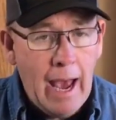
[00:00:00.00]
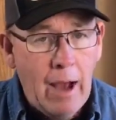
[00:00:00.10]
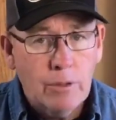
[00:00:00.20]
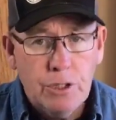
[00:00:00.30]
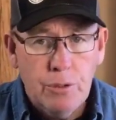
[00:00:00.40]

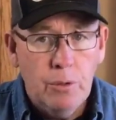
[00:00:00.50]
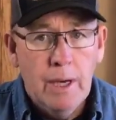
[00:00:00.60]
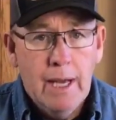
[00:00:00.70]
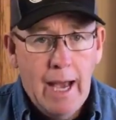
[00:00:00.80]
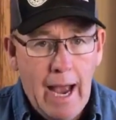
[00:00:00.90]
and how
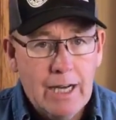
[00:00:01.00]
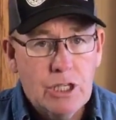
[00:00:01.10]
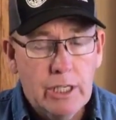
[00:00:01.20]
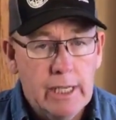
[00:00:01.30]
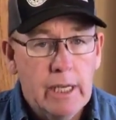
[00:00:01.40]
to
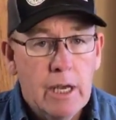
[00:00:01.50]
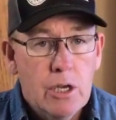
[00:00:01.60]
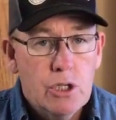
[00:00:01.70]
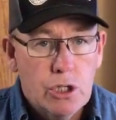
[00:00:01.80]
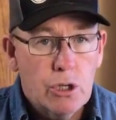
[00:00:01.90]

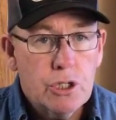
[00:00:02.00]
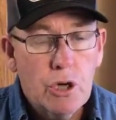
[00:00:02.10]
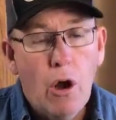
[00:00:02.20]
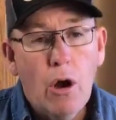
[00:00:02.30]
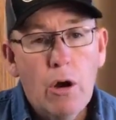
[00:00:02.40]
actually
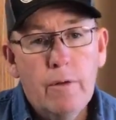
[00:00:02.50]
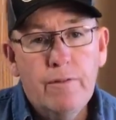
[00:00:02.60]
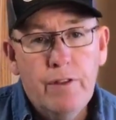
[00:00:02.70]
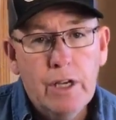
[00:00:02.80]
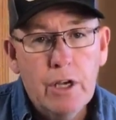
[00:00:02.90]
search
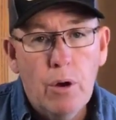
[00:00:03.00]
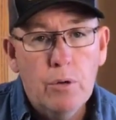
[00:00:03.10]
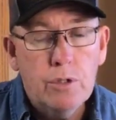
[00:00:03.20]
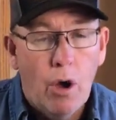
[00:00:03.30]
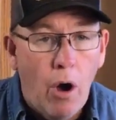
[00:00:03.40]
our
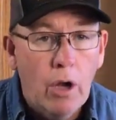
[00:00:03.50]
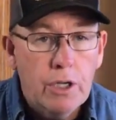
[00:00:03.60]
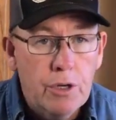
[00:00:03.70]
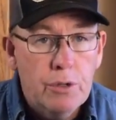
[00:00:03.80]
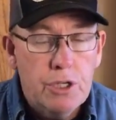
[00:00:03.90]
videos
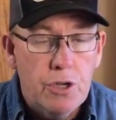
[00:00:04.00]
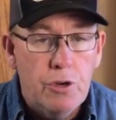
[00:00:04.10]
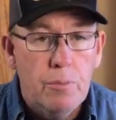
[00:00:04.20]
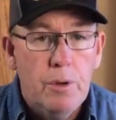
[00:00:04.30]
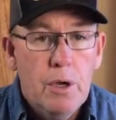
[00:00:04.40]
on
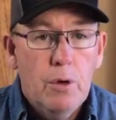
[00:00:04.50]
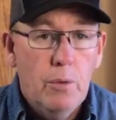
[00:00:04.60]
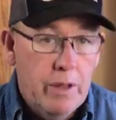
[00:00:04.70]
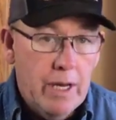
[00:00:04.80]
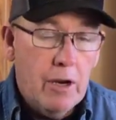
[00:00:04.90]
YouTube
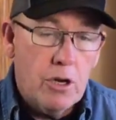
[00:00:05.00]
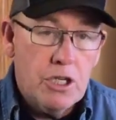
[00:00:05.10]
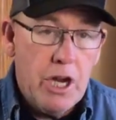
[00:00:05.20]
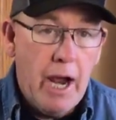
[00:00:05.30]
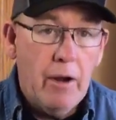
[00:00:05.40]

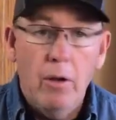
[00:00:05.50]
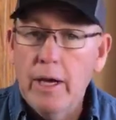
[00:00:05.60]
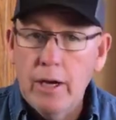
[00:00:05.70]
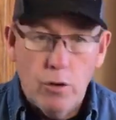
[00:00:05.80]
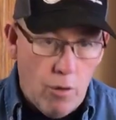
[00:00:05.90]
within our
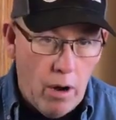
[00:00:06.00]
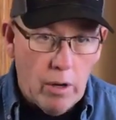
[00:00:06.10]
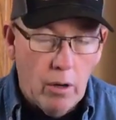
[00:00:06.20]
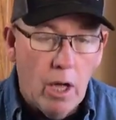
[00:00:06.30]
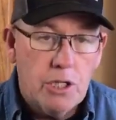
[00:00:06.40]
channel in
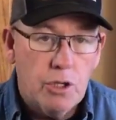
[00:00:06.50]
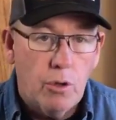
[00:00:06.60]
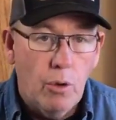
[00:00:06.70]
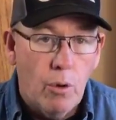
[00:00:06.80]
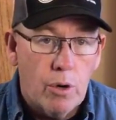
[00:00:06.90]

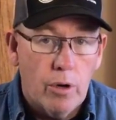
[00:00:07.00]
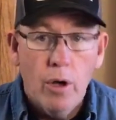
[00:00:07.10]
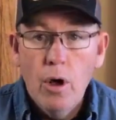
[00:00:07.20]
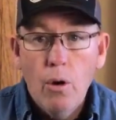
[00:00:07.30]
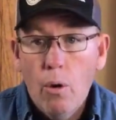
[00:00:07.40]
chronological
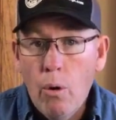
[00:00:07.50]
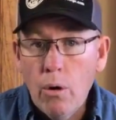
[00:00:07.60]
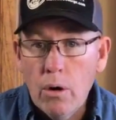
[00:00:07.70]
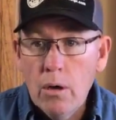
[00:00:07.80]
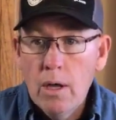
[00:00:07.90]
order,
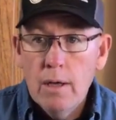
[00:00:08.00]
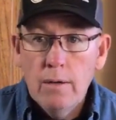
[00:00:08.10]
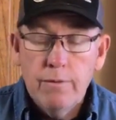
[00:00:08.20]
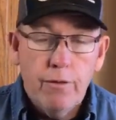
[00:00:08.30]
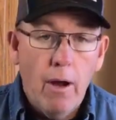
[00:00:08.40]

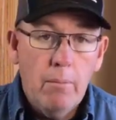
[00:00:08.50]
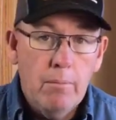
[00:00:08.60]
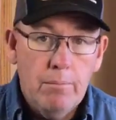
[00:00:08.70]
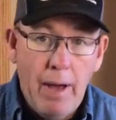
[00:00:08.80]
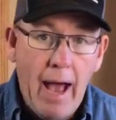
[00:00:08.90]
or
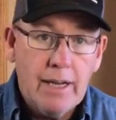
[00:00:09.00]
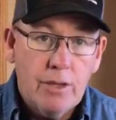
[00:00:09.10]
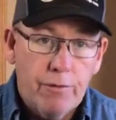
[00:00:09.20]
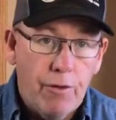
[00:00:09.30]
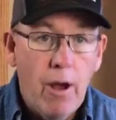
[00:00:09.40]
from
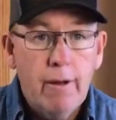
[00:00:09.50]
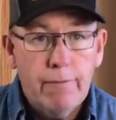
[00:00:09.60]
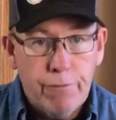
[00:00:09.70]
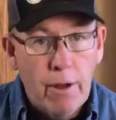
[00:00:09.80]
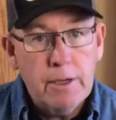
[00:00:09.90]
back to
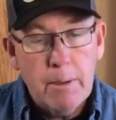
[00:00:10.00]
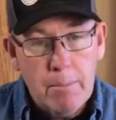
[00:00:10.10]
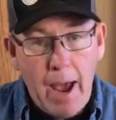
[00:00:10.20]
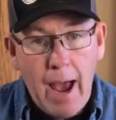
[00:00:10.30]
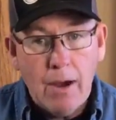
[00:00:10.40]
front,
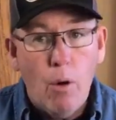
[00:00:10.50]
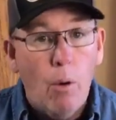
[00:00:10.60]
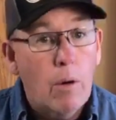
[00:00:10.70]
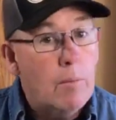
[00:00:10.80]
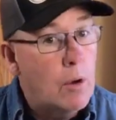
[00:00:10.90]
front to
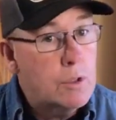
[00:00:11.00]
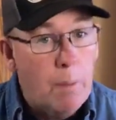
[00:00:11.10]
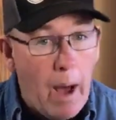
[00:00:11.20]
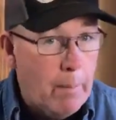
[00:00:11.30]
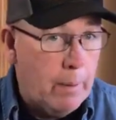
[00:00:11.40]
back, or
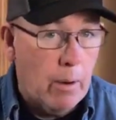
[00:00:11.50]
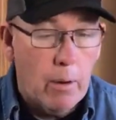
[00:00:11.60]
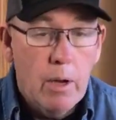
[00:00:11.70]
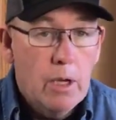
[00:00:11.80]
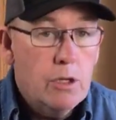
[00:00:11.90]
most
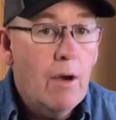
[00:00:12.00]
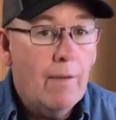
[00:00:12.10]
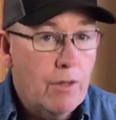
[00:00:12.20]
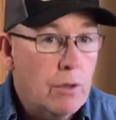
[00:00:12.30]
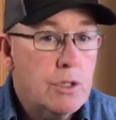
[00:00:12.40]
popular.
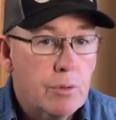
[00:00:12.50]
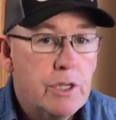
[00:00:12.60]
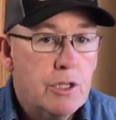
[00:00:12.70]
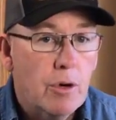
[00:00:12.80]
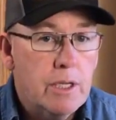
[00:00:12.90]
You have
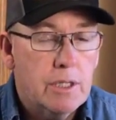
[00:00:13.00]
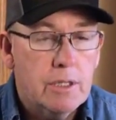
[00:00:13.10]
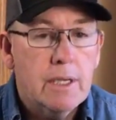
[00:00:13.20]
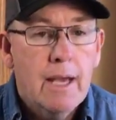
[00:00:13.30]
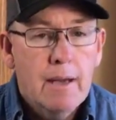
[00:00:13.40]
those three
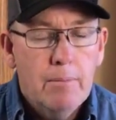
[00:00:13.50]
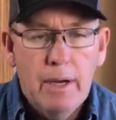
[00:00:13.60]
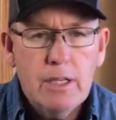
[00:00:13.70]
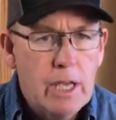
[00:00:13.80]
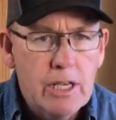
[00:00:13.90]
choices,
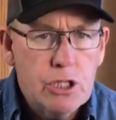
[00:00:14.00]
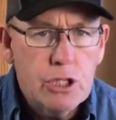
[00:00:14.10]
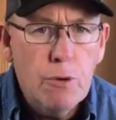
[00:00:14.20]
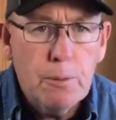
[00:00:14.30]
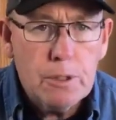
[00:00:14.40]
but it's, it's